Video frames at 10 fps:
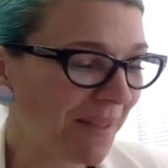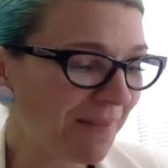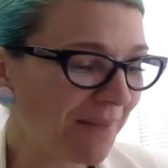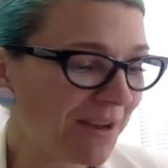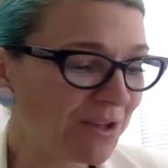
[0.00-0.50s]

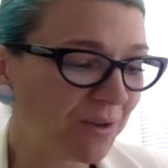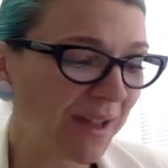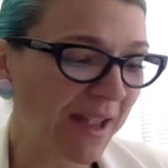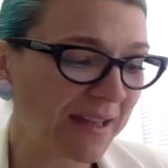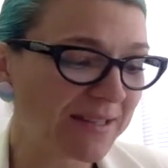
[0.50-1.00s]
Make sure
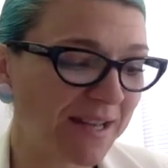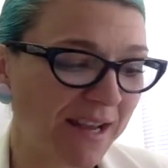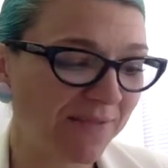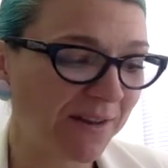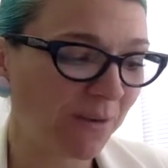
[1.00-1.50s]
you answer
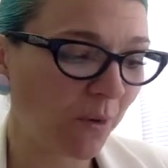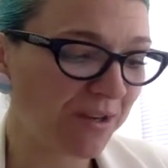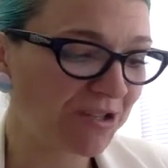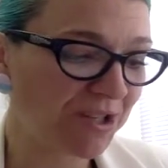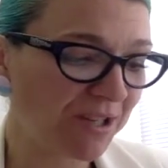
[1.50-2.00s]
every
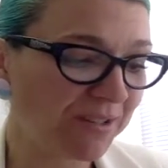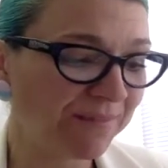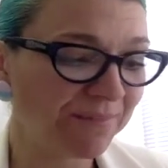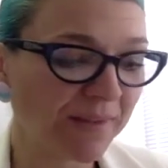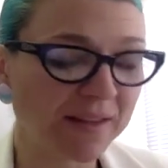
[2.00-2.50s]

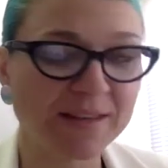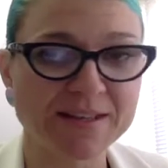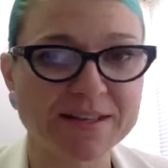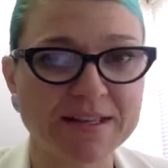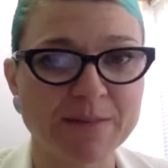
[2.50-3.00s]
question
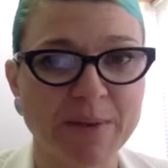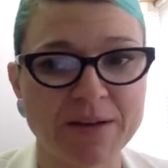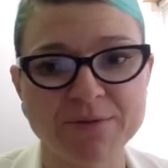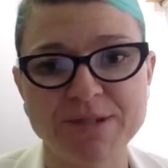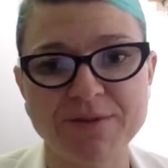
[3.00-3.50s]
unless there's a
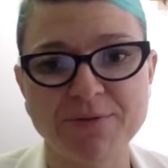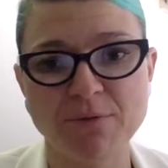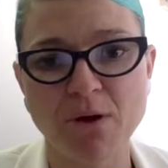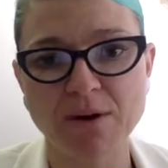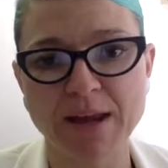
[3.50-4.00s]
penalty for
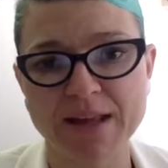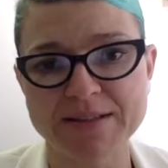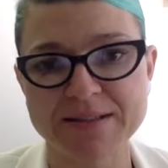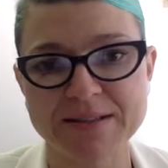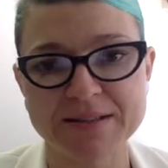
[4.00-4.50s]
wrong
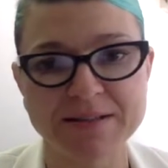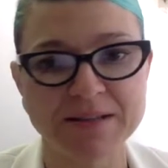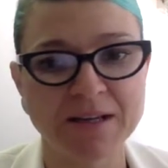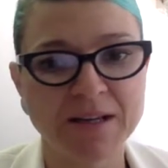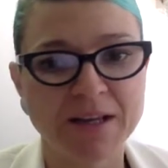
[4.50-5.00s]

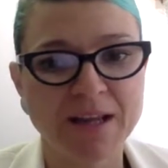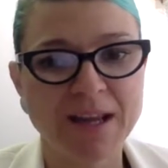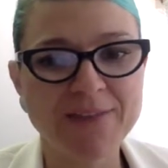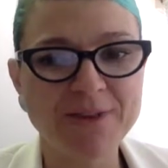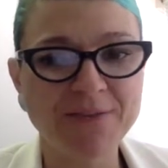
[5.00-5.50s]
answers.
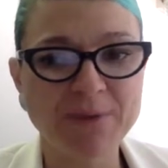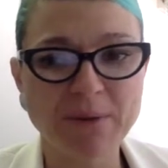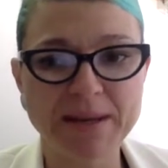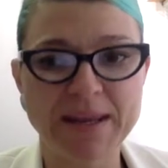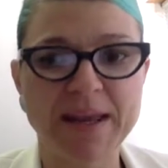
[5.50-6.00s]
Even if you
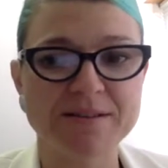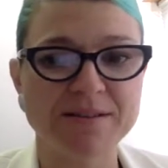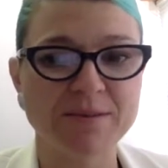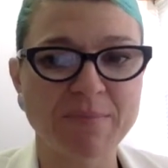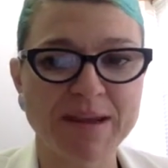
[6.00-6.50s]
only
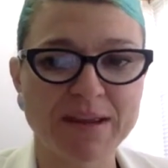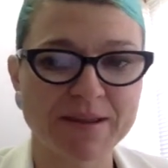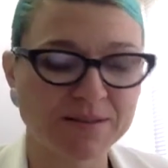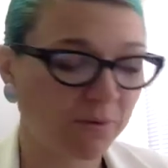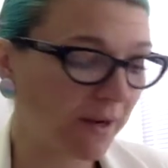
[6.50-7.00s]
guess, you may
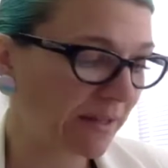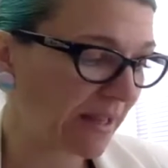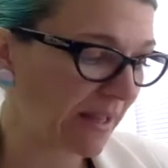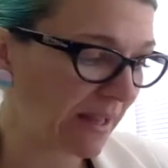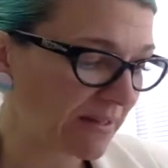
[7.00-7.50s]
guess
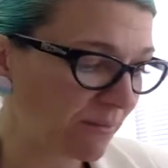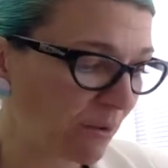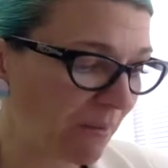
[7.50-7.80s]
correctly and get some more